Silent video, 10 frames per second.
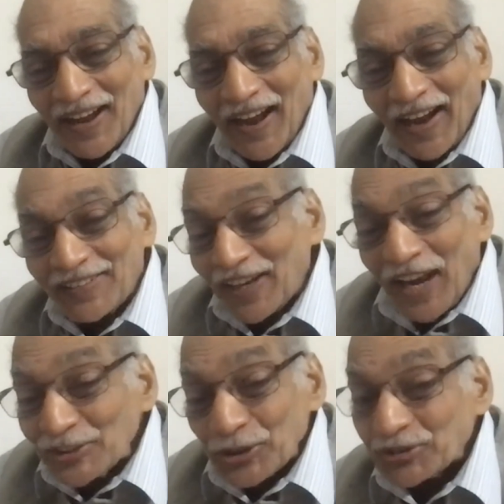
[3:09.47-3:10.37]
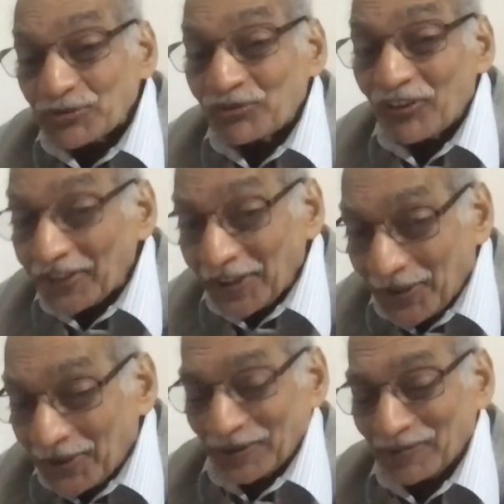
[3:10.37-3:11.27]
And the lunch was very
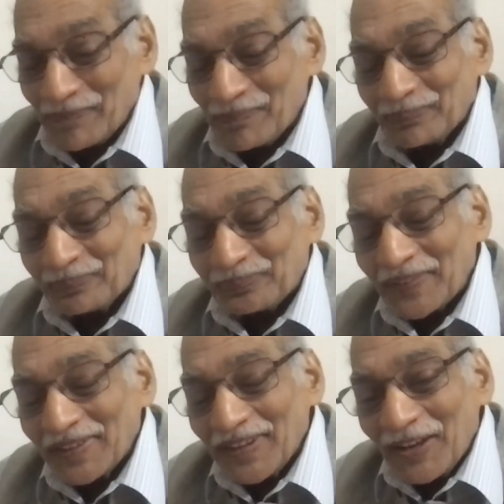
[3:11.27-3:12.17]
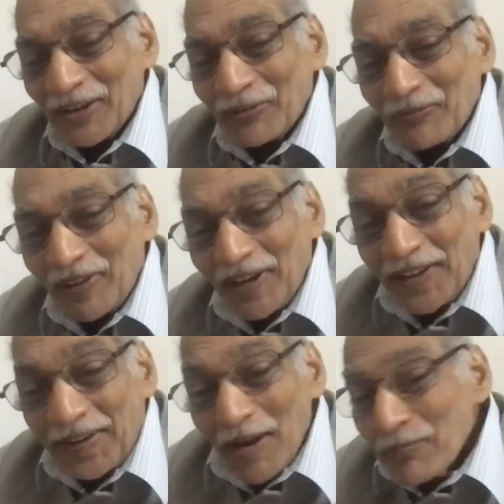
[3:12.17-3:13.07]
good. When
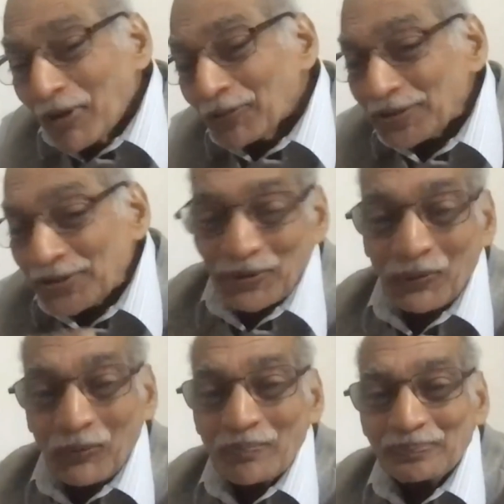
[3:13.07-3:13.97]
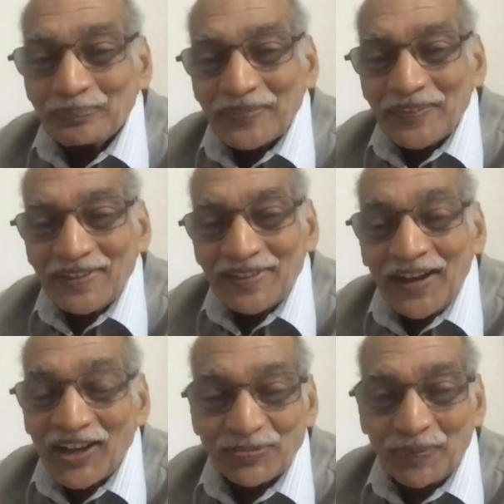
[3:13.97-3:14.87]
I came out of the room, they
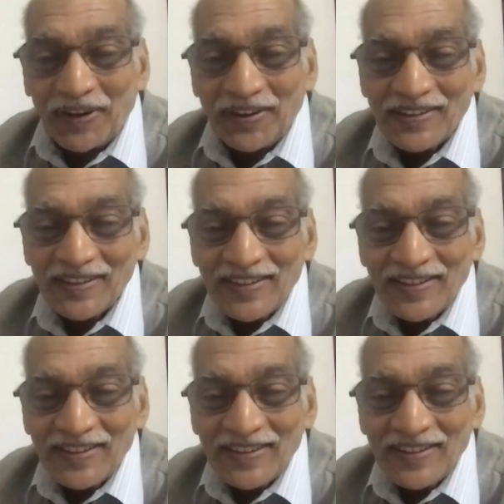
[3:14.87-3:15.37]
asked me,